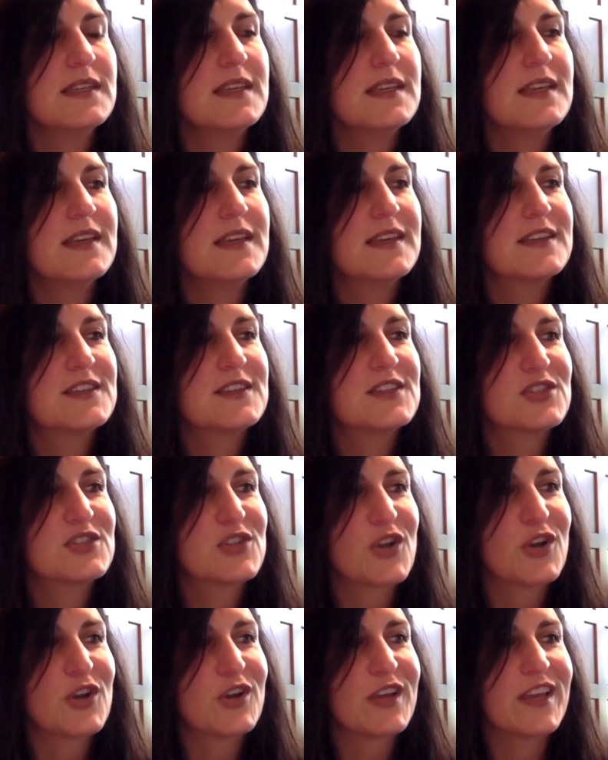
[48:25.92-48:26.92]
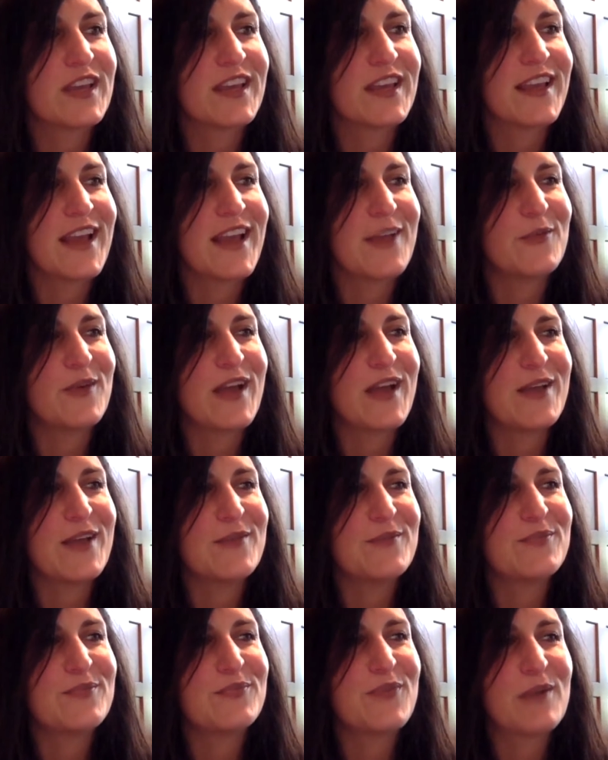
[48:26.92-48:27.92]
starting, I
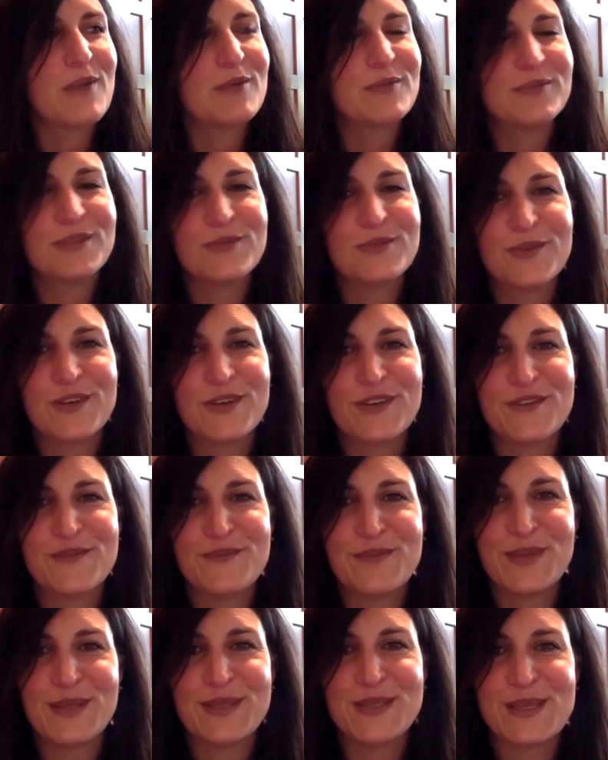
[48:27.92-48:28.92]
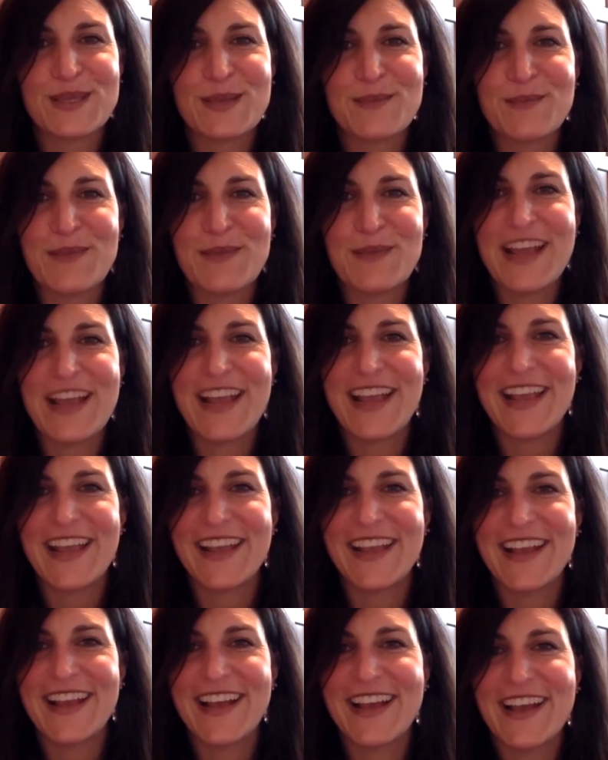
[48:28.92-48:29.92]
probably would have built up my
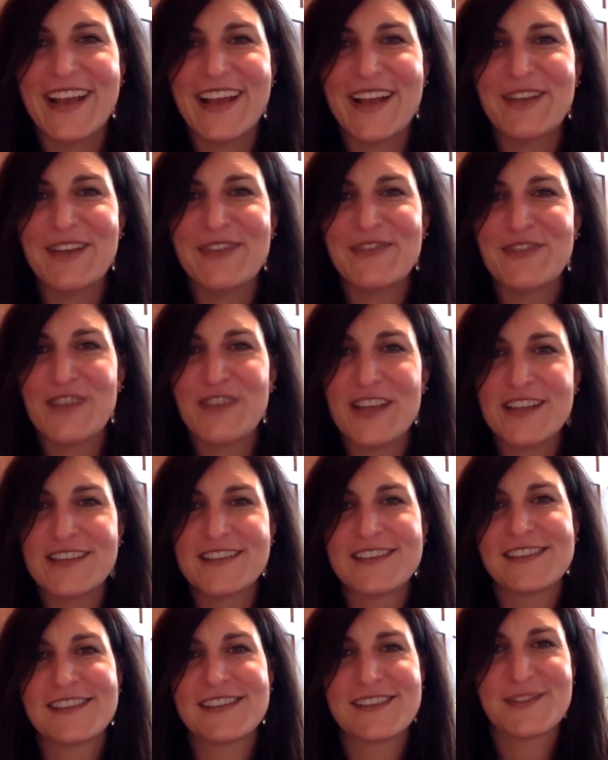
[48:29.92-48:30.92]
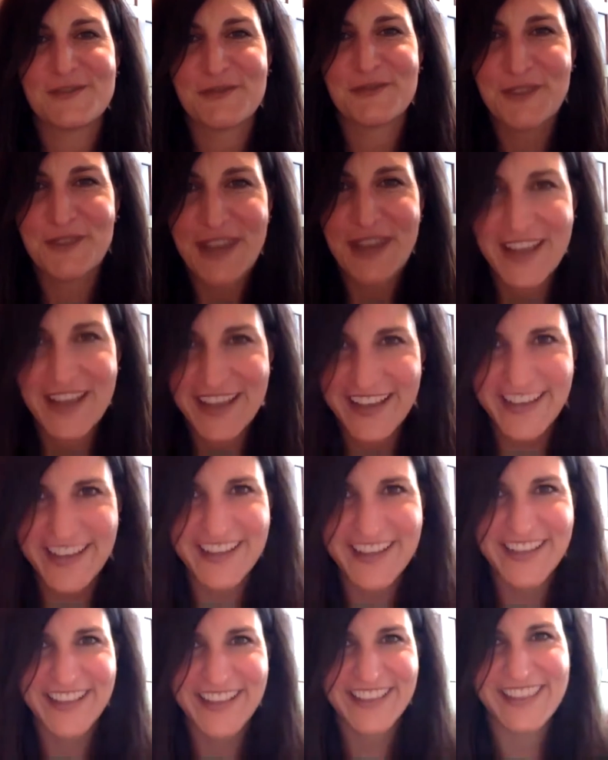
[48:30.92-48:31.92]
funds a
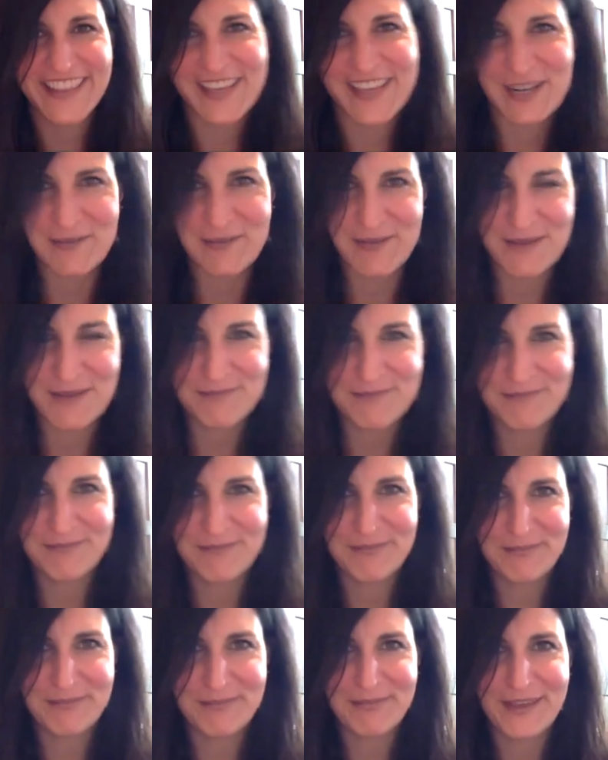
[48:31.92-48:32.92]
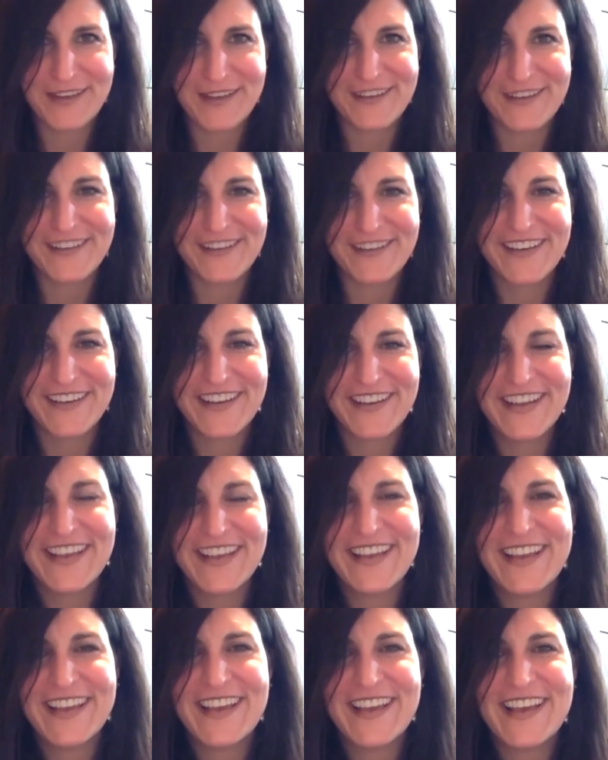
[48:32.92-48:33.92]
little bit better
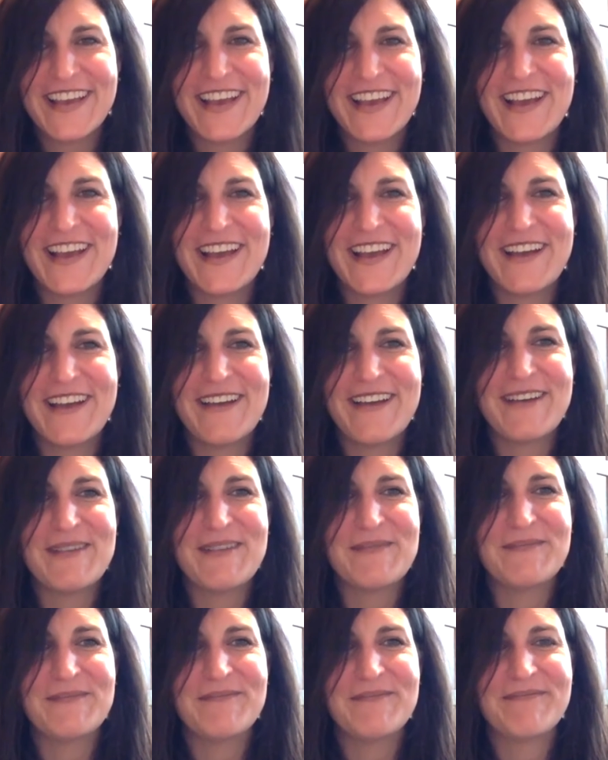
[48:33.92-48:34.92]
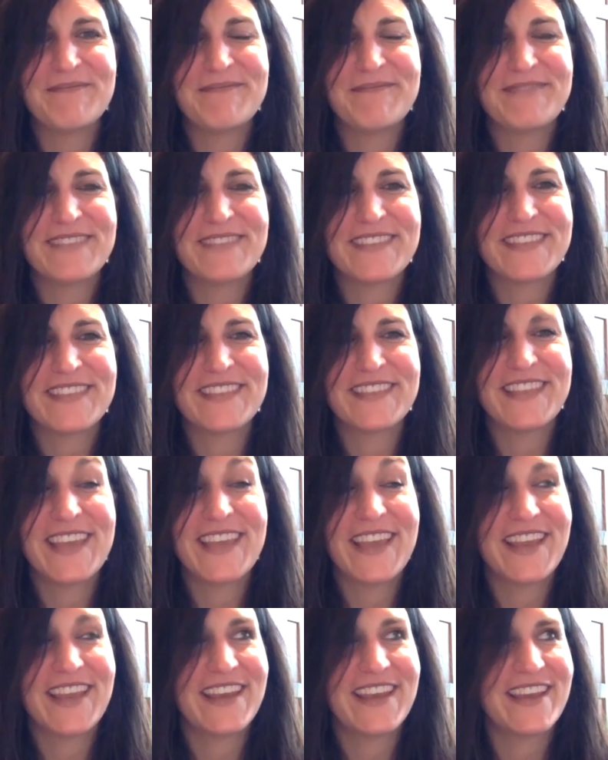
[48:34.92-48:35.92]
than
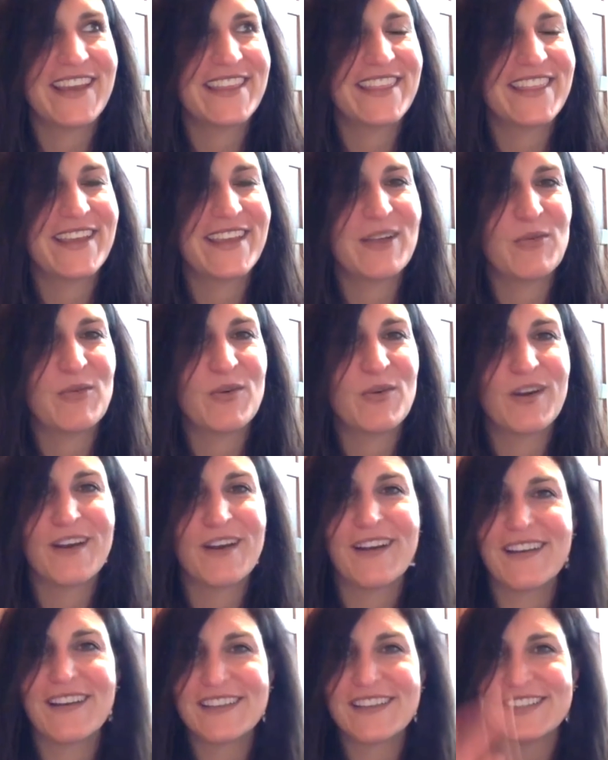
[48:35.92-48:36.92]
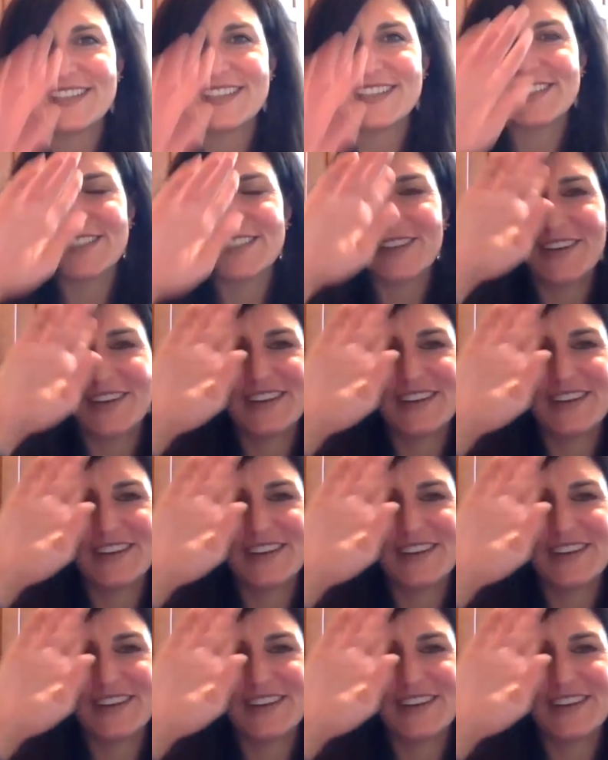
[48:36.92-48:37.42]
they were to start.